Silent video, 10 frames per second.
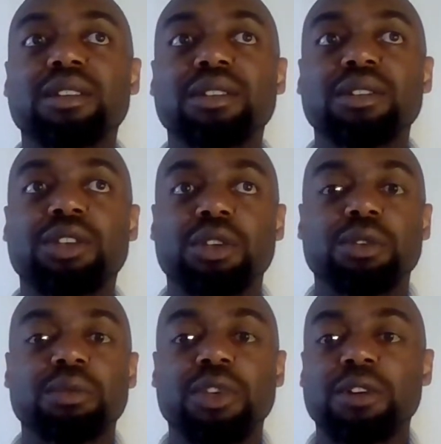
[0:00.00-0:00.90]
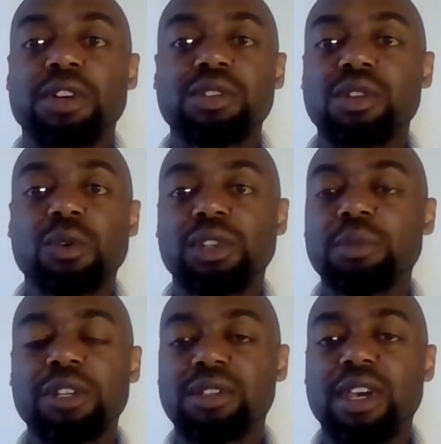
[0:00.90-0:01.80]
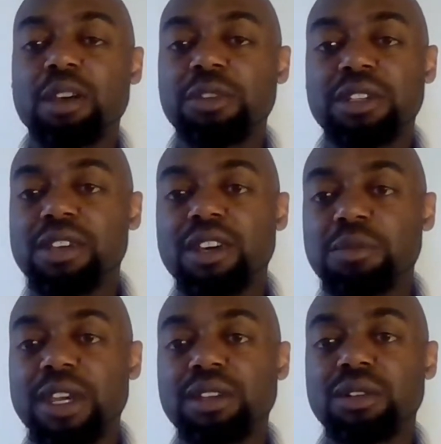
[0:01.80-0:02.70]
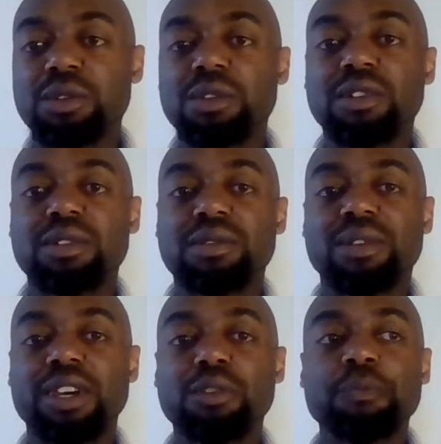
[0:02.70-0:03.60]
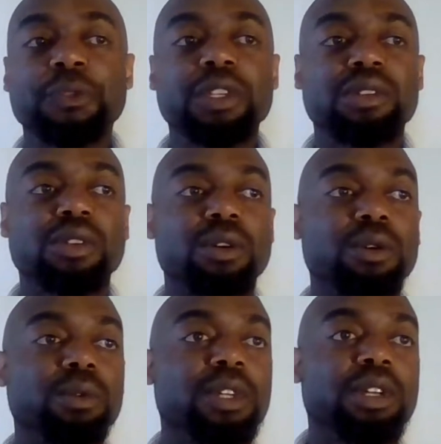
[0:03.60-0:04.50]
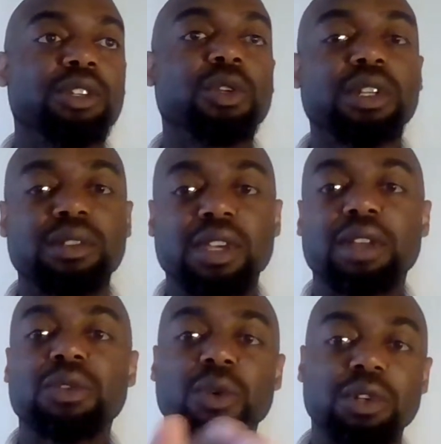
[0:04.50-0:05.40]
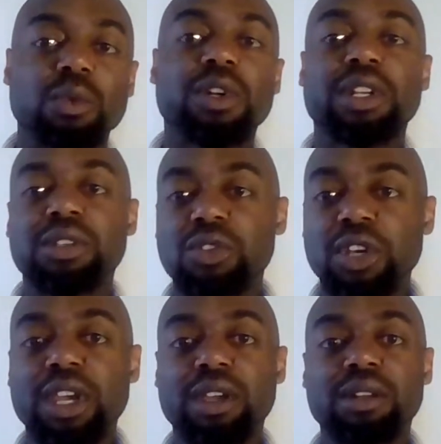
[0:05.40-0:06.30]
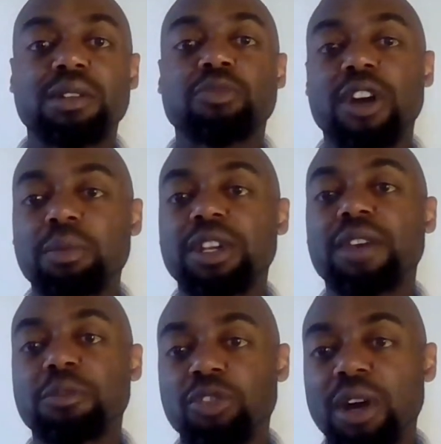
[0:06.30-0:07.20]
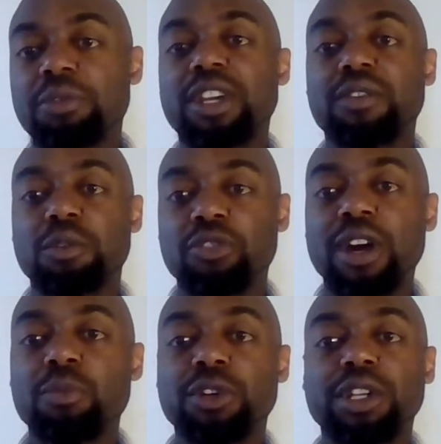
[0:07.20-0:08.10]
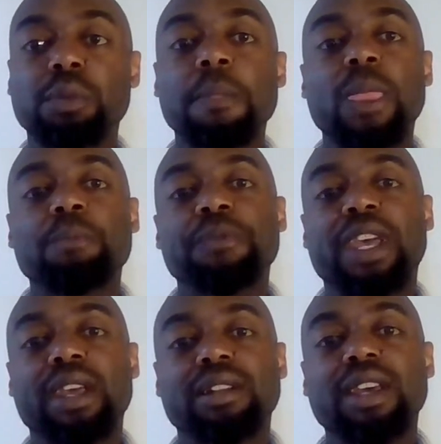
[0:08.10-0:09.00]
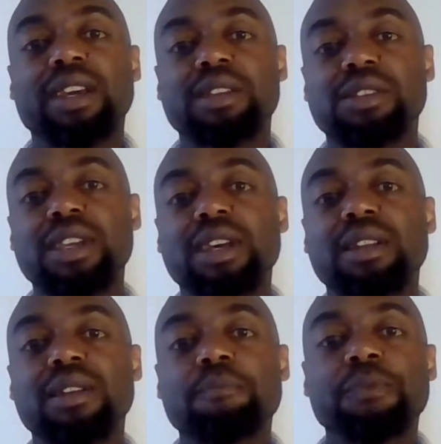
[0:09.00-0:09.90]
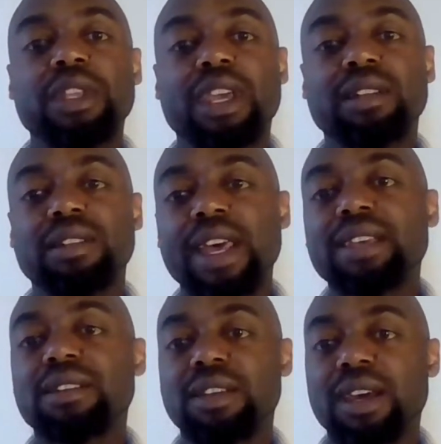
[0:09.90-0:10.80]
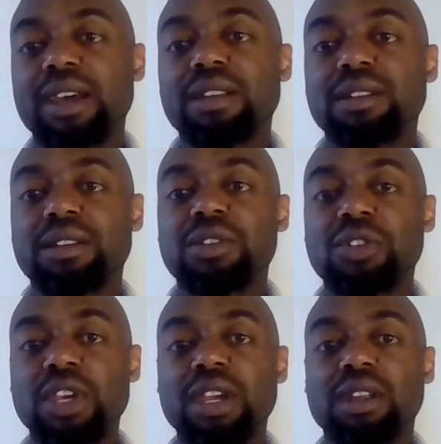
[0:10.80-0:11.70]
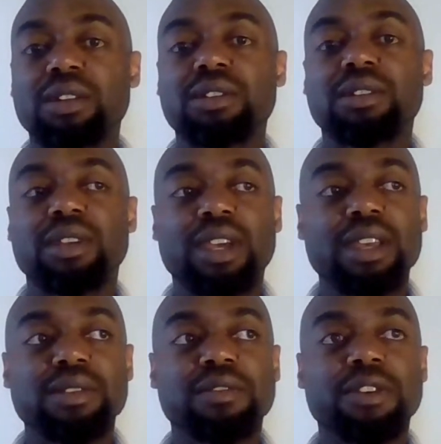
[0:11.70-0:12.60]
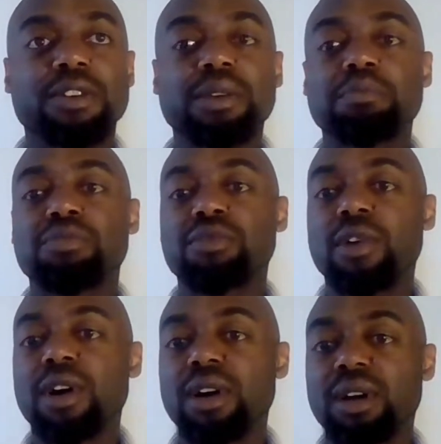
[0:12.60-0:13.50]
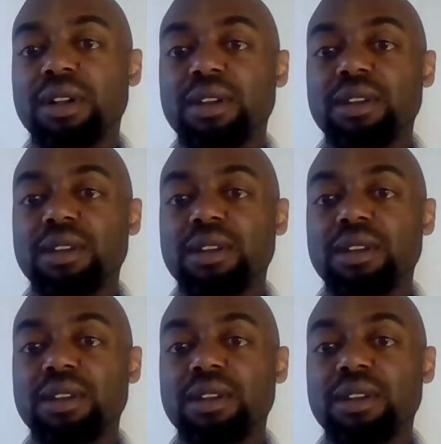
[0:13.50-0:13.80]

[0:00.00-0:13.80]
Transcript: there is no limit to how many times I can do this, right? So you could 1031 exchange property after property after property. And like I said, a like kind exchange has a very broad,